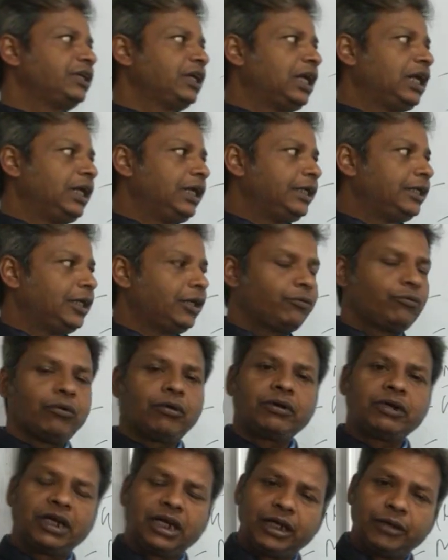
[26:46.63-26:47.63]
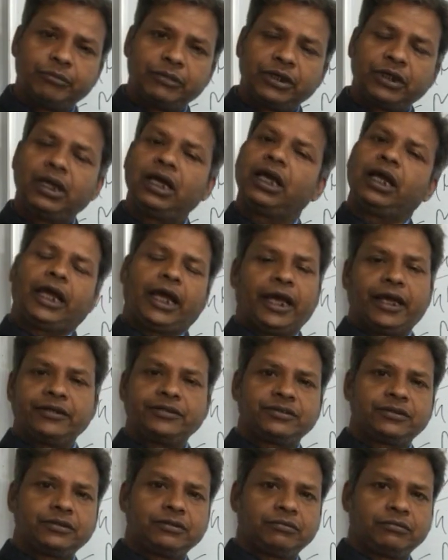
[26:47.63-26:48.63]
as a Glenda or Glevi
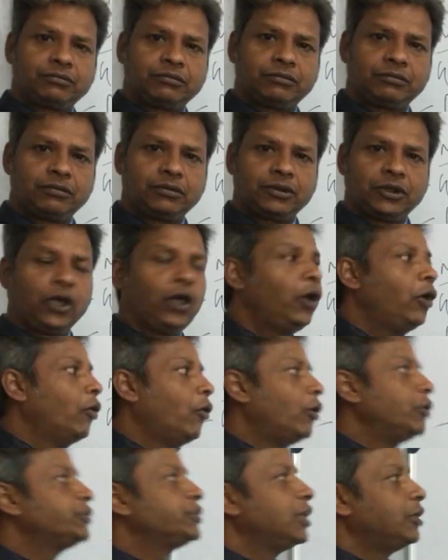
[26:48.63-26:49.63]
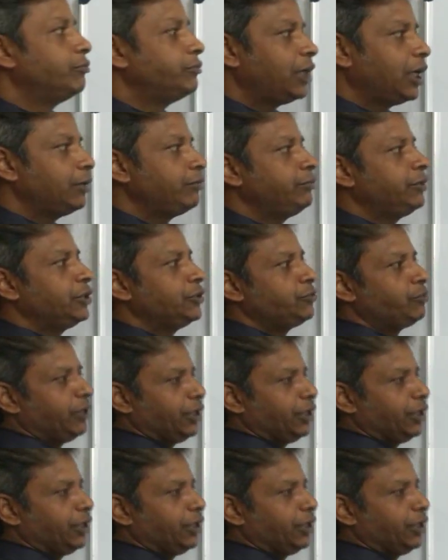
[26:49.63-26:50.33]
as, or sometimes these